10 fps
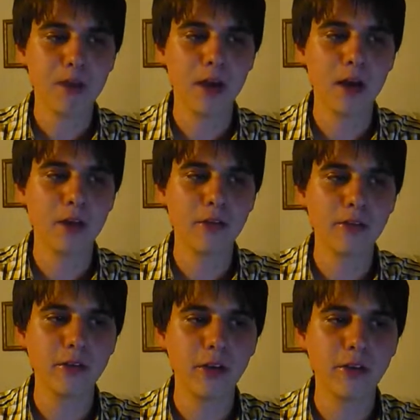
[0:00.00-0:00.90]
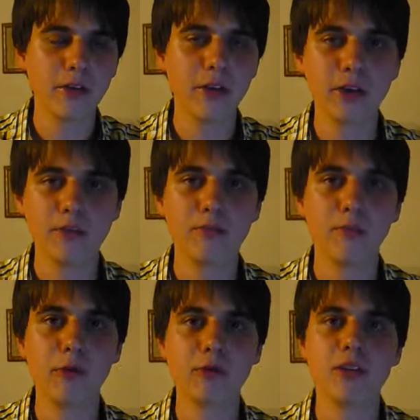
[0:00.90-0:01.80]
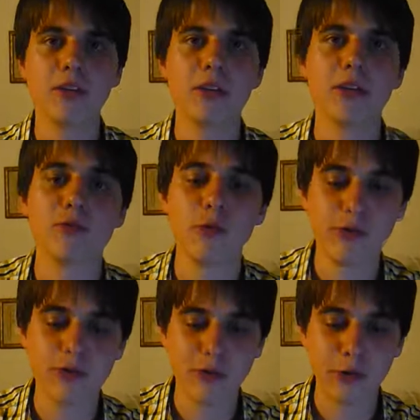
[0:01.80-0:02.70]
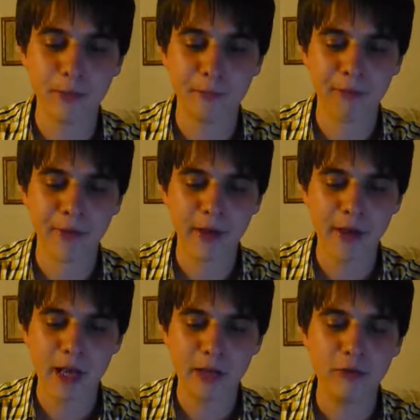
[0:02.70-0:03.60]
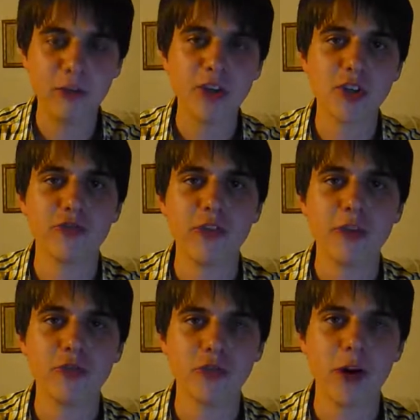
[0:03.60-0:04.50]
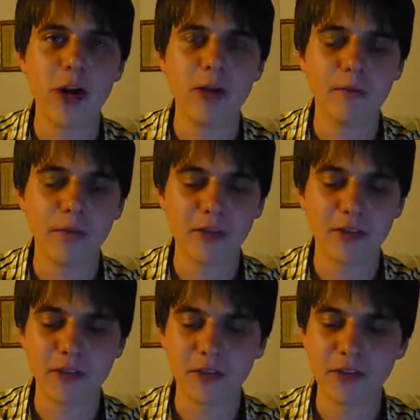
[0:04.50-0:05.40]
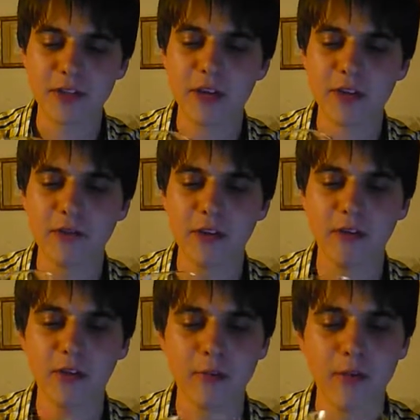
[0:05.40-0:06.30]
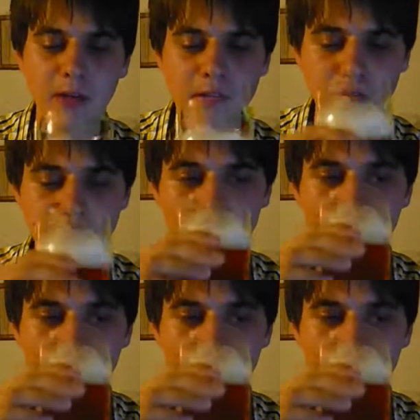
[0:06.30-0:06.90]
Then you get a nice malty sweetness to it, and the finish is very dry, but in this case very pleasant.